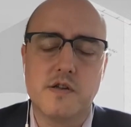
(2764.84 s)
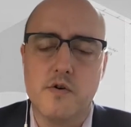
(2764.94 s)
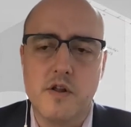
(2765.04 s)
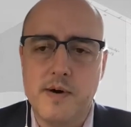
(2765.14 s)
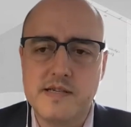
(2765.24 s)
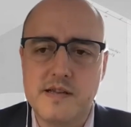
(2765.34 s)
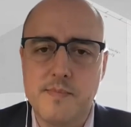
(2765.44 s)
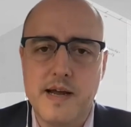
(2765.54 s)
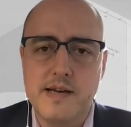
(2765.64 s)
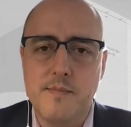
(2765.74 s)
early months of the
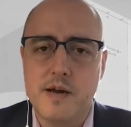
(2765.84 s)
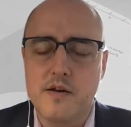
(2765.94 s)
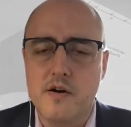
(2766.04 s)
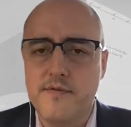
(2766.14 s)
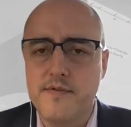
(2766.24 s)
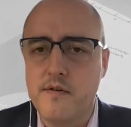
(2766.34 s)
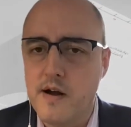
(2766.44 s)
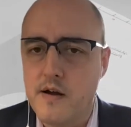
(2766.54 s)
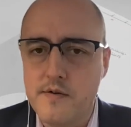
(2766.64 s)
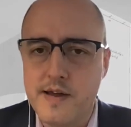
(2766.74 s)
pandemic at
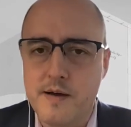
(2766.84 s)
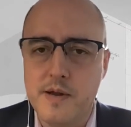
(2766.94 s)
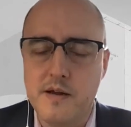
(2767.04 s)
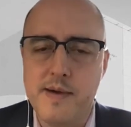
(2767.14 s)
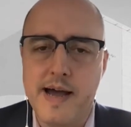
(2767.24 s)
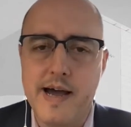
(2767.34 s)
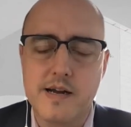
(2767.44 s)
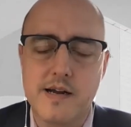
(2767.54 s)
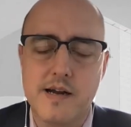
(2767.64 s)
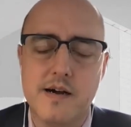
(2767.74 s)
RFERL and now being back
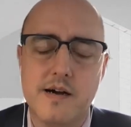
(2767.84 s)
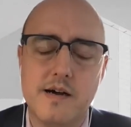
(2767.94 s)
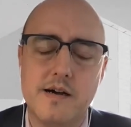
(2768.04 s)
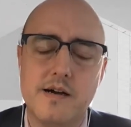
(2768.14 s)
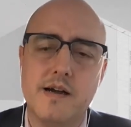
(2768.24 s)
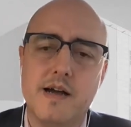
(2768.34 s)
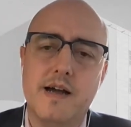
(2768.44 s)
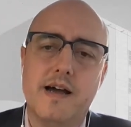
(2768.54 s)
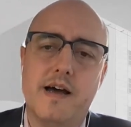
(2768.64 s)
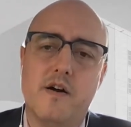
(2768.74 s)

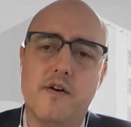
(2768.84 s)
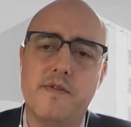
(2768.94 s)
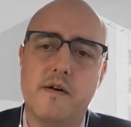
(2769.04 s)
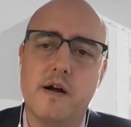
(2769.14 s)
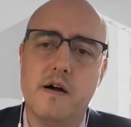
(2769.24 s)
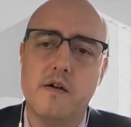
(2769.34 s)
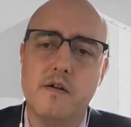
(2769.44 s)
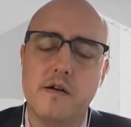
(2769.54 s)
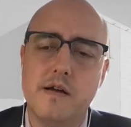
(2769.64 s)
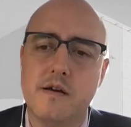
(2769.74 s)
at
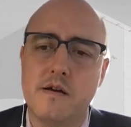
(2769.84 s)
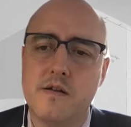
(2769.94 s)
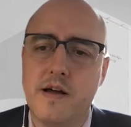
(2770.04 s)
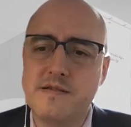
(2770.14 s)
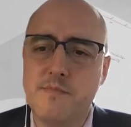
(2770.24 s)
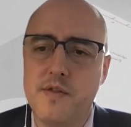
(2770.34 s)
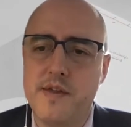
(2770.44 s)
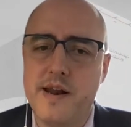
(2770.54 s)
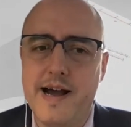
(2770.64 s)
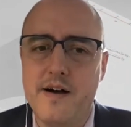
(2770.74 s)
RFERL in the last month and
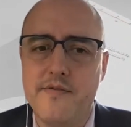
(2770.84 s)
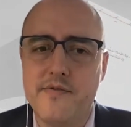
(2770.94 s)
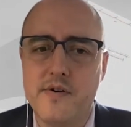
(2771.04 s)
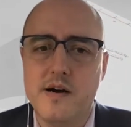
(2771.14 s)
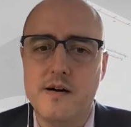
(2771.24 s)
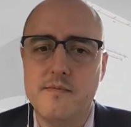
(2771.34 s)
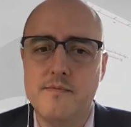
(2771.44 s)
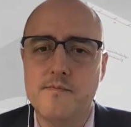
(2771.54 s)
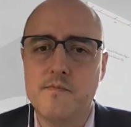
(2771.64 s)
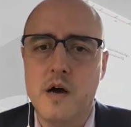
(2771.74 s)
a half,
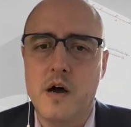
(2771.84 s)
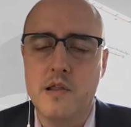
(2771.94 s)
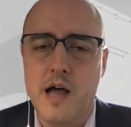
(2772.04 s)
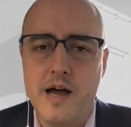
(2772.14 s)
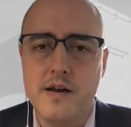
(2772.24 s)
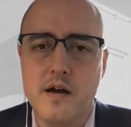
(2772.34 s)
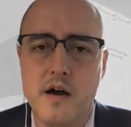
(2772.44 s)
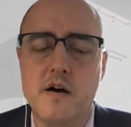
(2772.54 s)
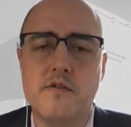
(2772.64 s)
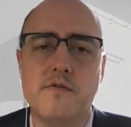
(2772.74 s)
a lot
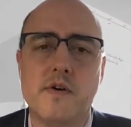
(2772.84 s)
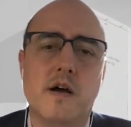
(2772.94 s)
of